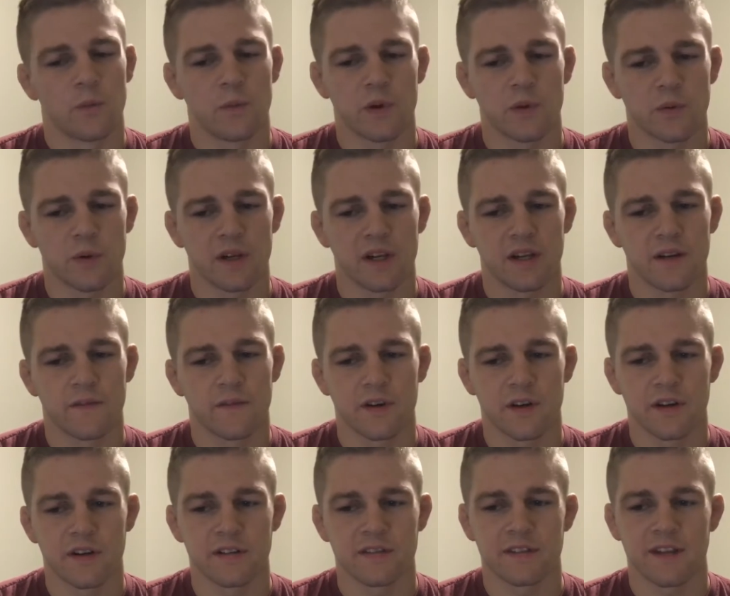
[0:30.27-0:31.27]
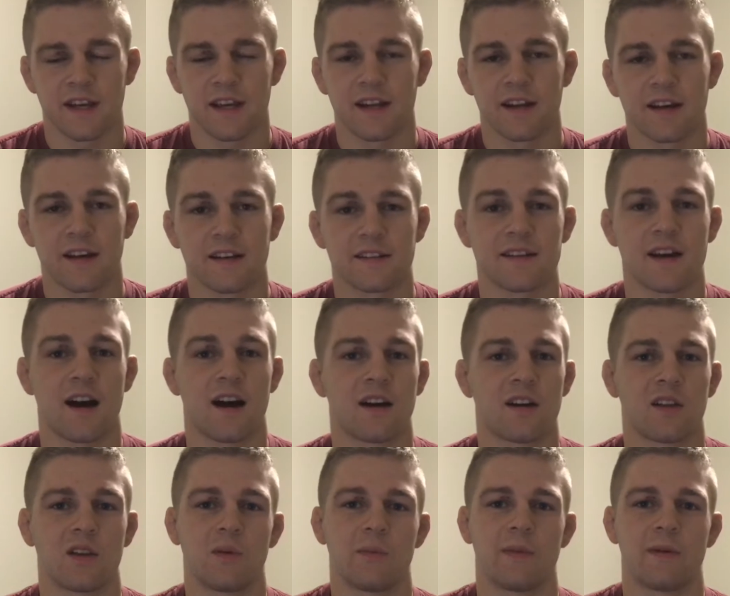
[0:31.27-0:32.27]
be reading a verse and
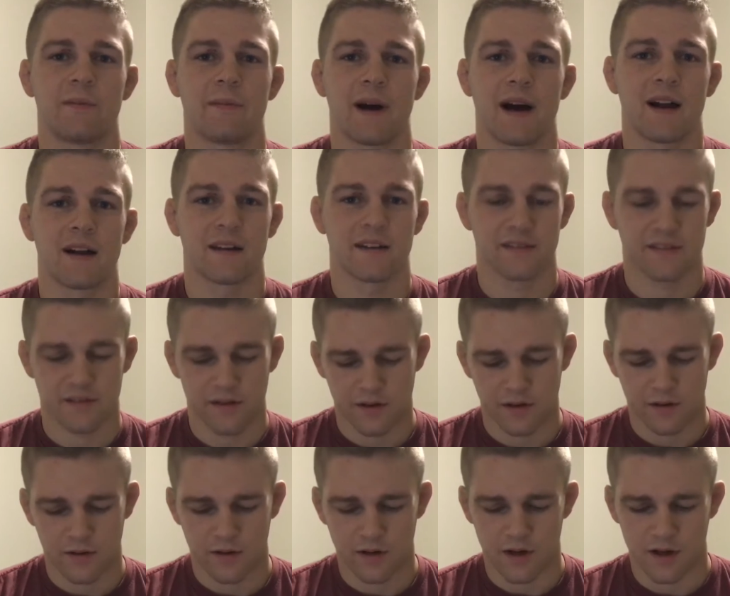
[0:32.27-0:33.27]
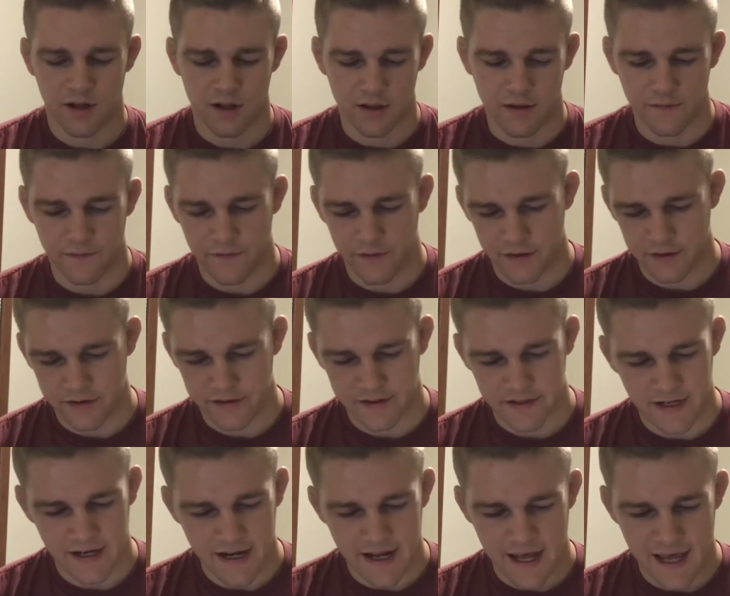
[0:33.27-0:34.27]
talking a little bit about it. So the verse
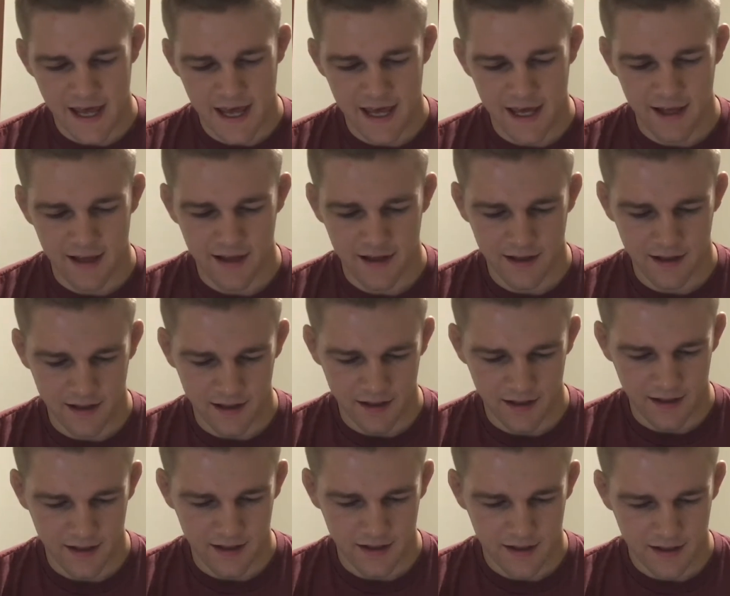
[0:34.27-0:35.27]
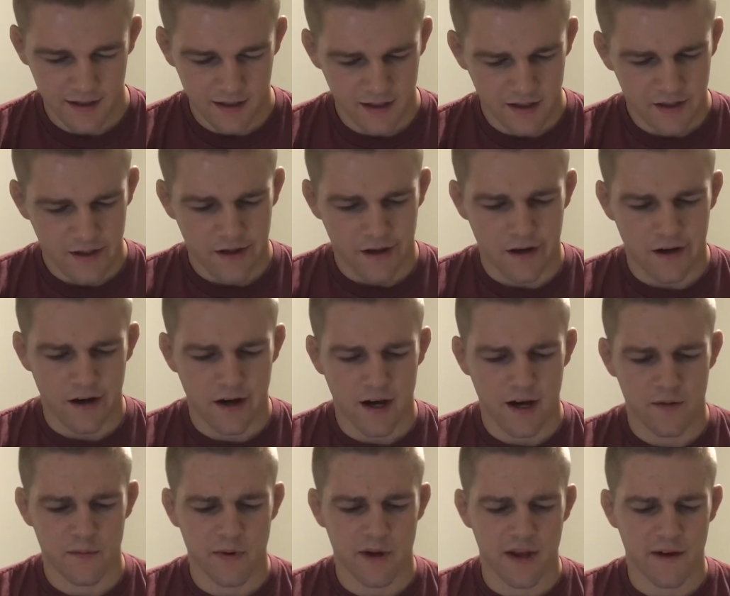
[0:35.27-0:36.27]
today,
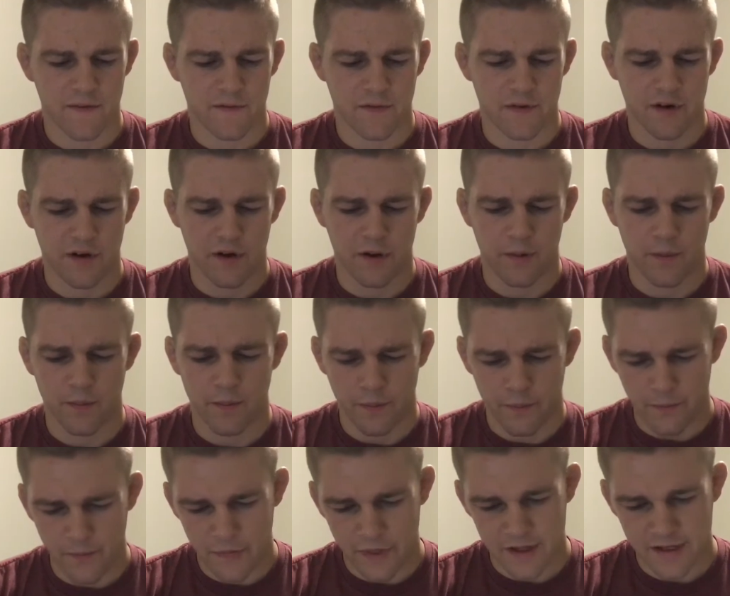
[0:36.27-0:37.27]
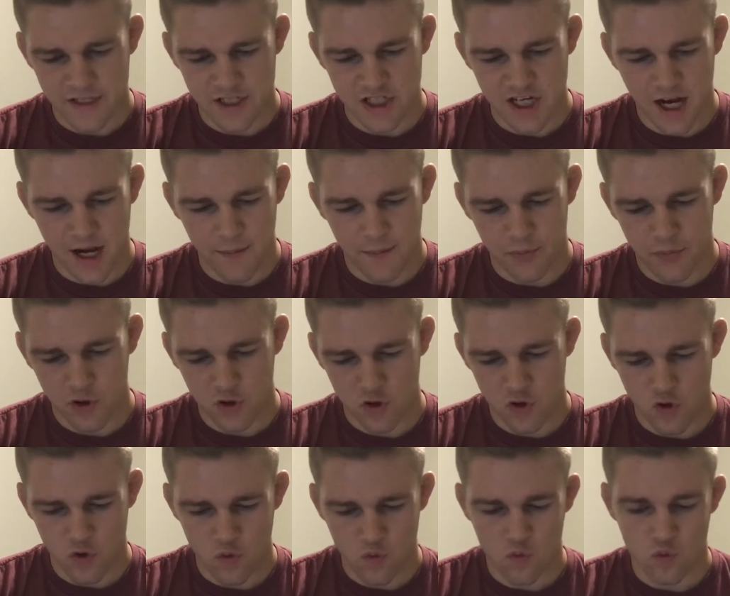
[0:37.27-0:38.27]
I read from the
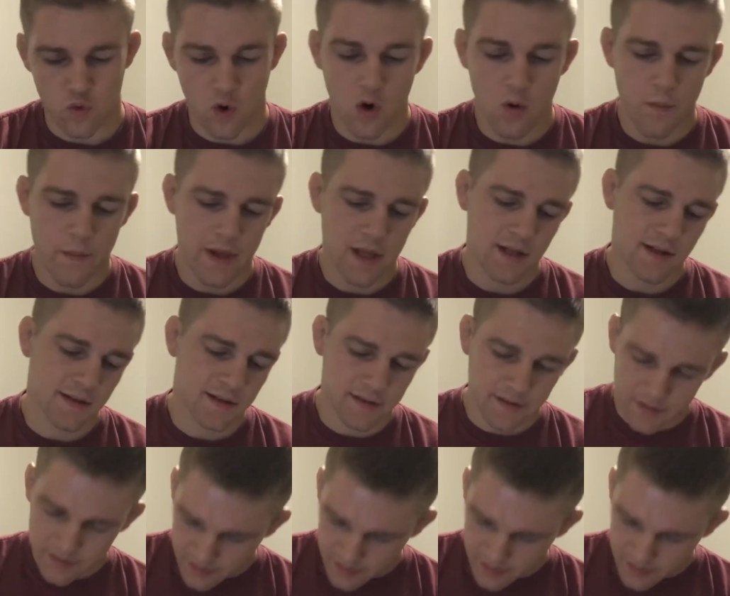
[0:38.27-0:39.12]
chapter Romans,